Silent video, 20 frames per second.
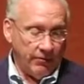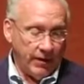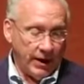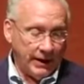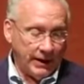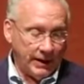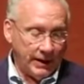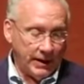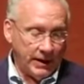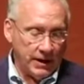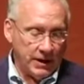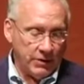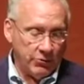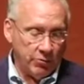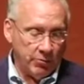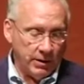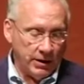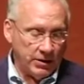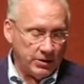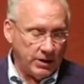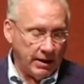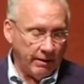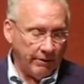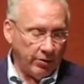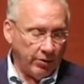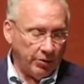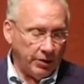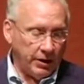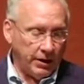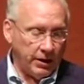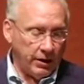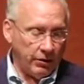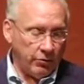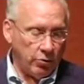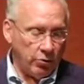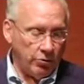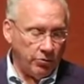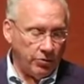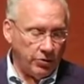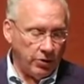I'm finding it a tremendous time of learning and
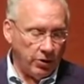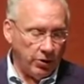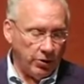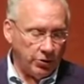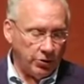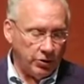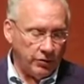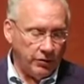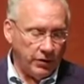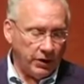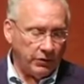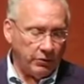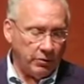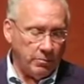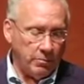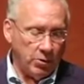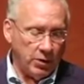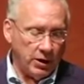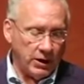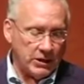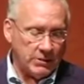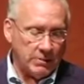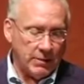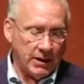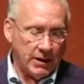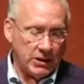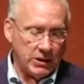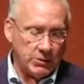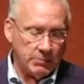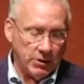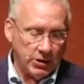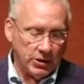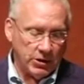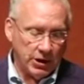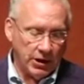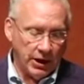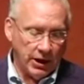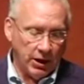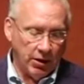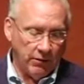growth in the Lord. Your victory book has been
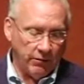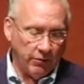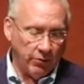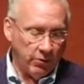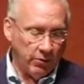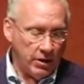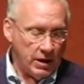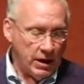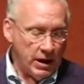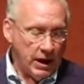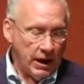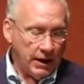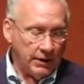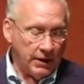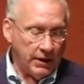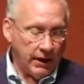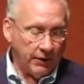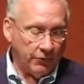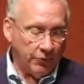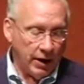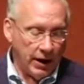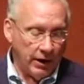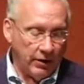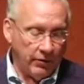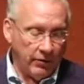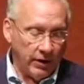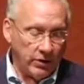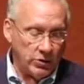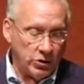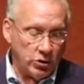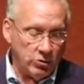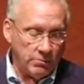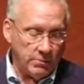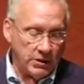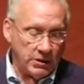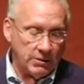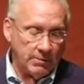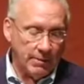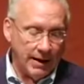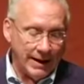especially helpful in that I've tried to find too
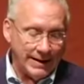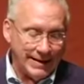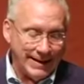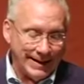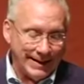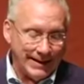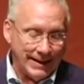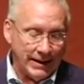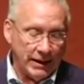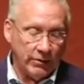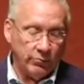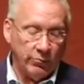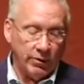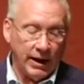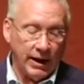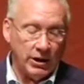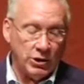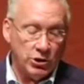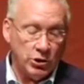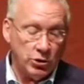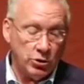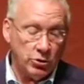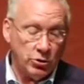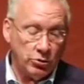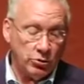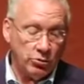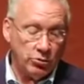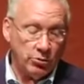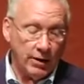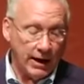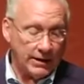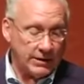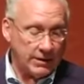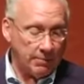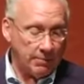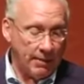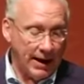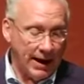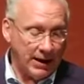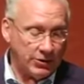much of my identity in what I do
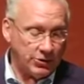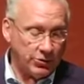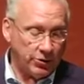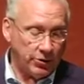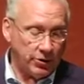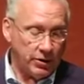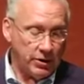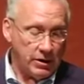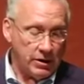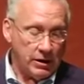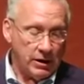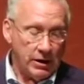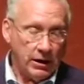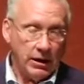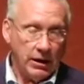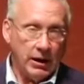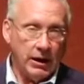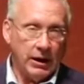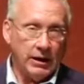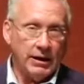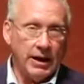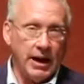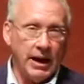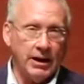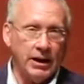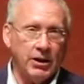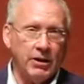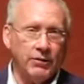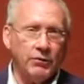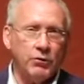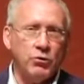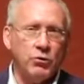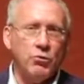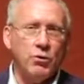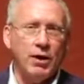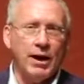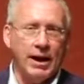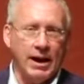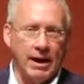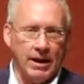as a pastor and not enough in
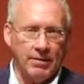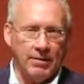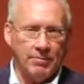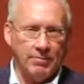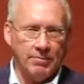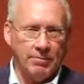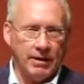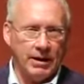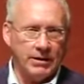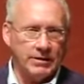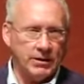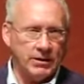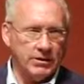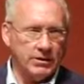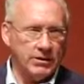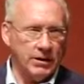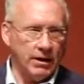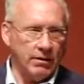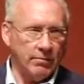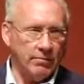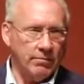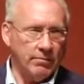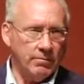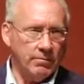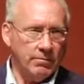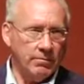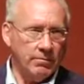who I am as a saint.